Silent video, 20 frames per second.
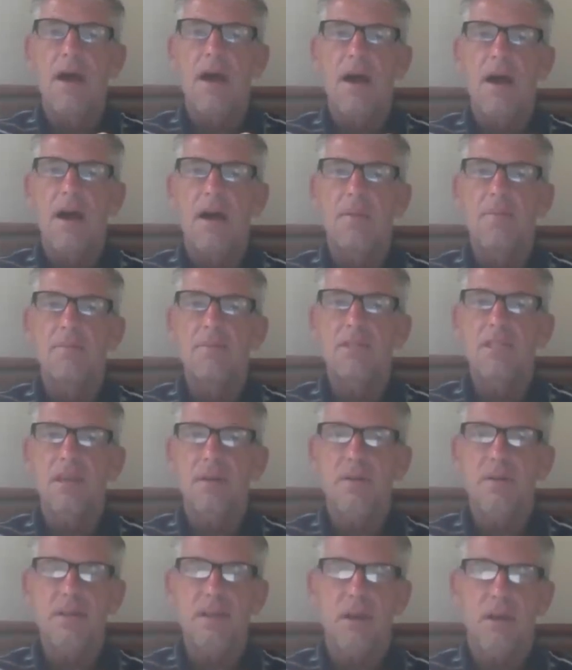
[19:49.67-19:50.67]

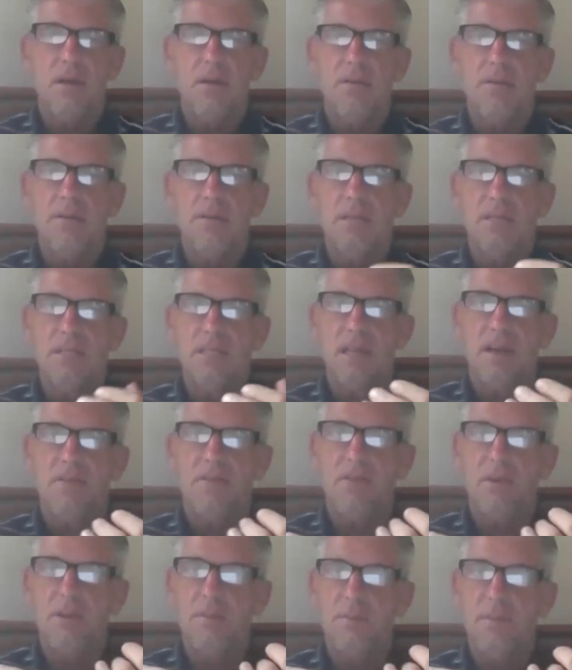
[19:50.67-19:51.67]
the
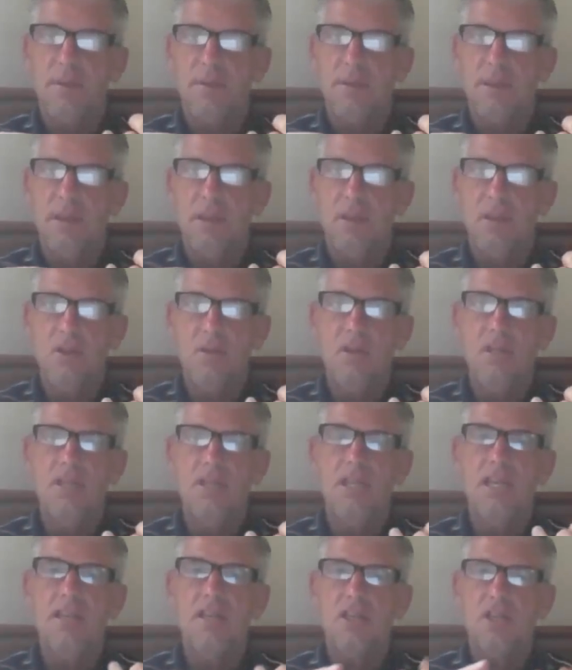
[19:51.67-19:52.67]
stuff with maybe the
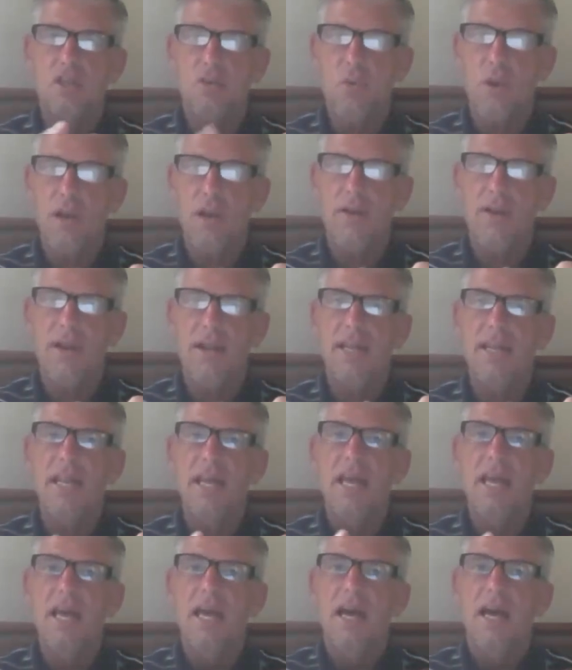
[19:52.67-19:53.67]
nudity, the
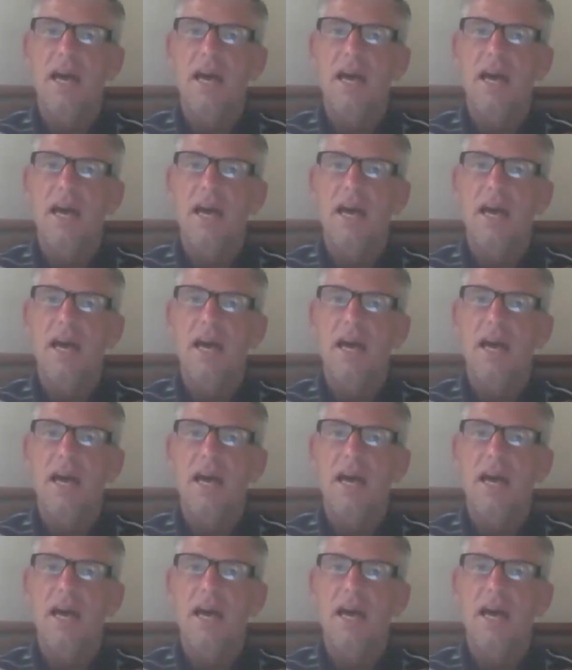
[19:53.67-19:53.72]
swearing,